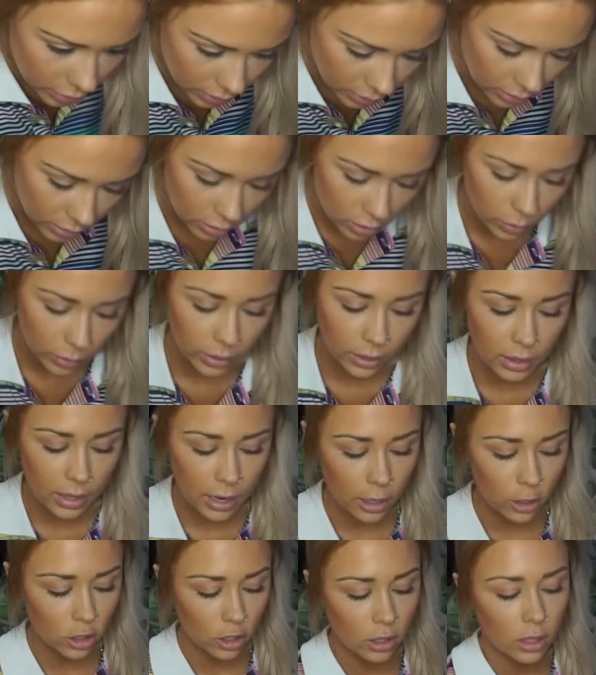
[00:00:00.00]
season so I can
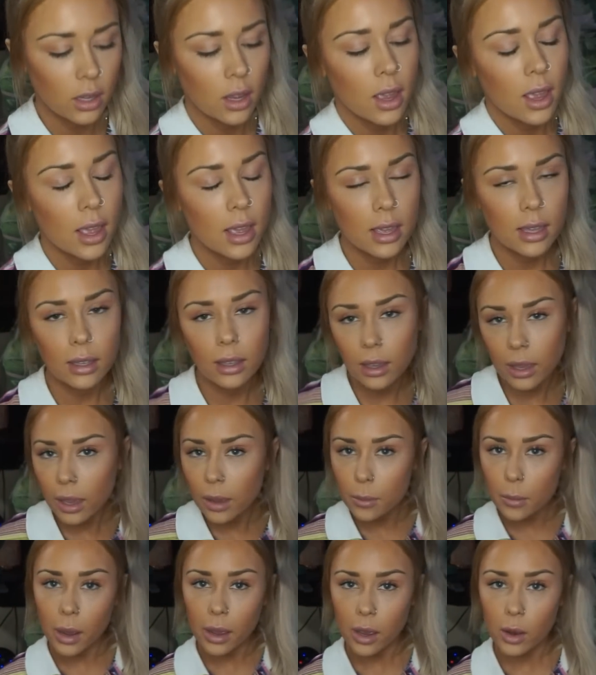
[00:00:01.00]
actually
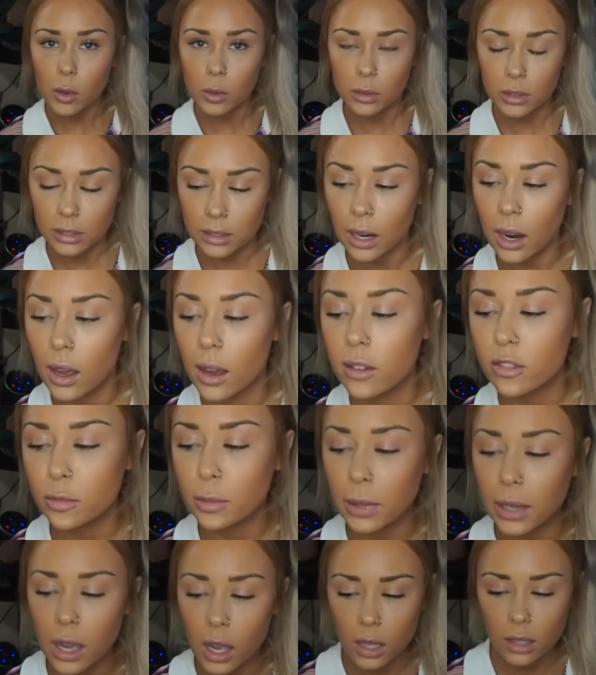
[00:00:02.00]
get my own stuff
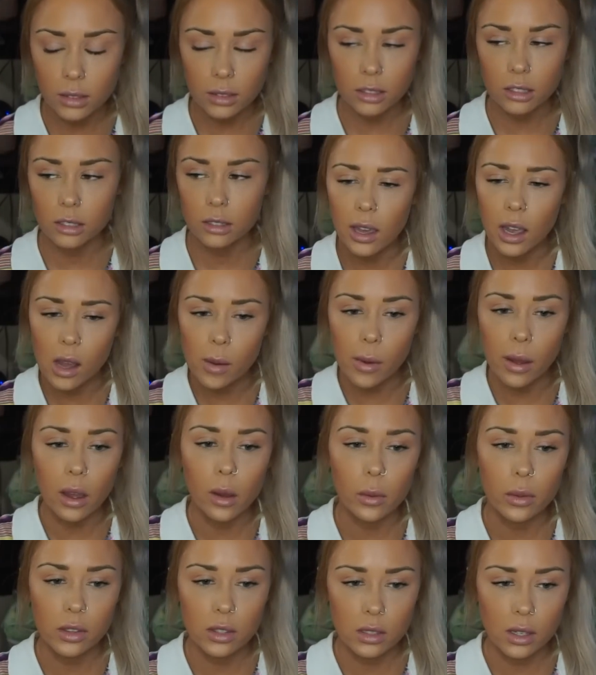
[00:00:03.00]
because they come
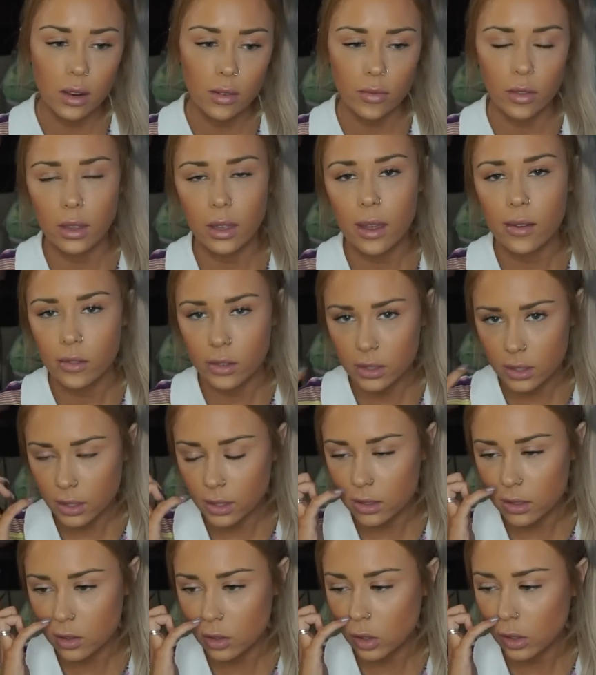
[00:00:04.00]
out with stuff like every
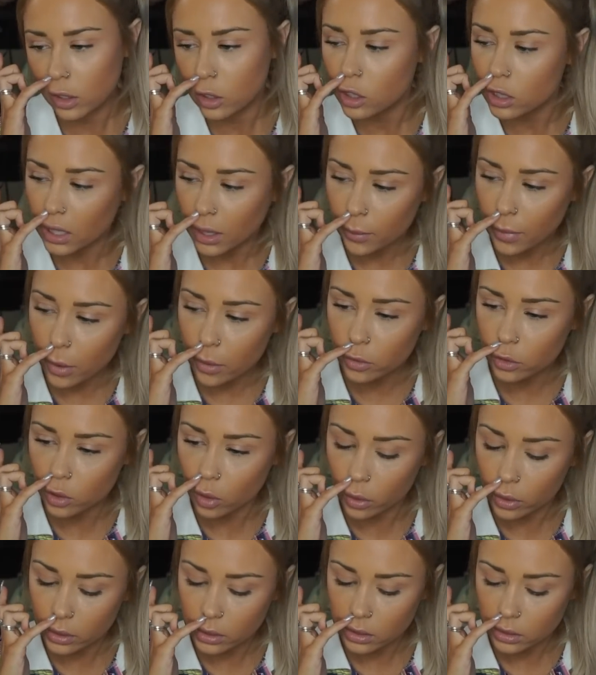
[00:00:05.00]
season. So they just came out with
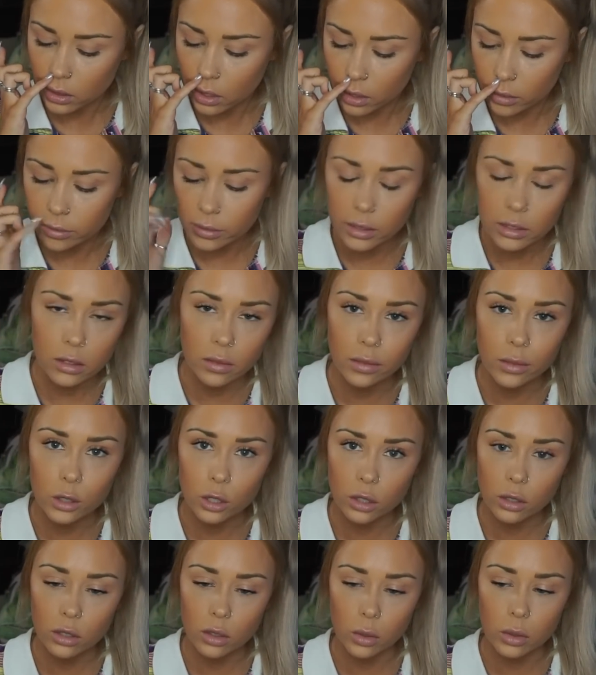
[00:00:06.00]
Taurus stuff. It's
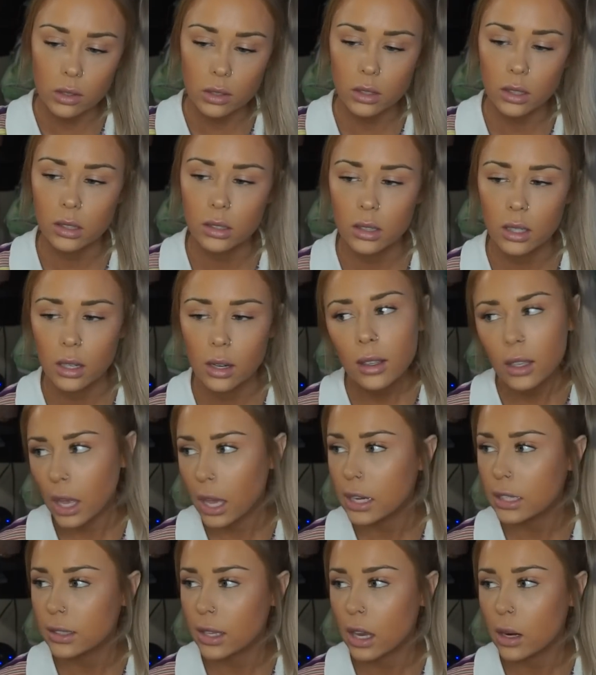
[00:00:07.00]
officially Taurus season.
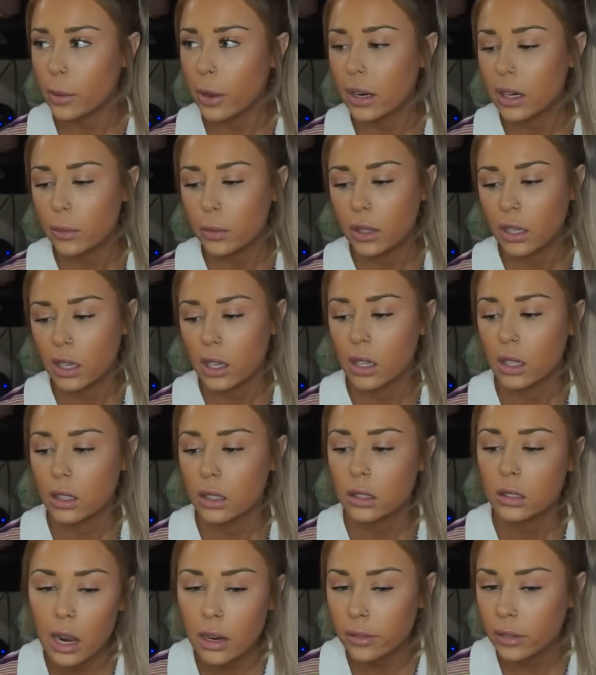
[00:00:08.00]
Kind of sad about it
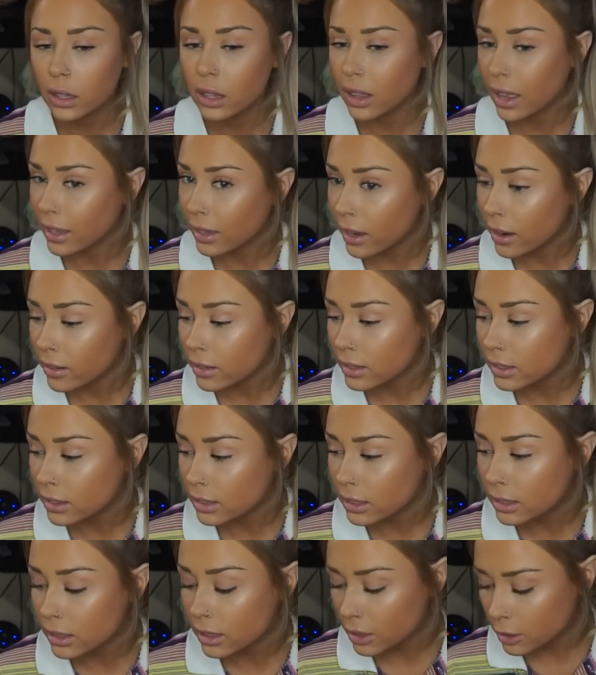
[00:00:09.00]
because I really like Aries
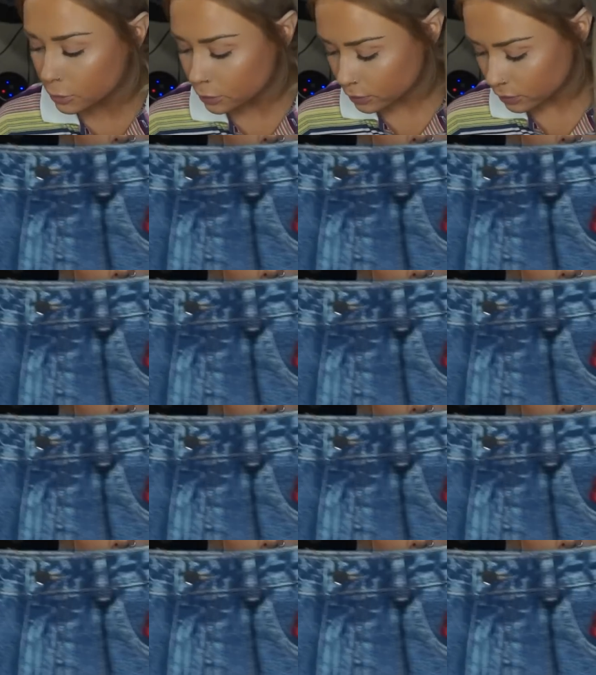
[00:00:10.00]
season.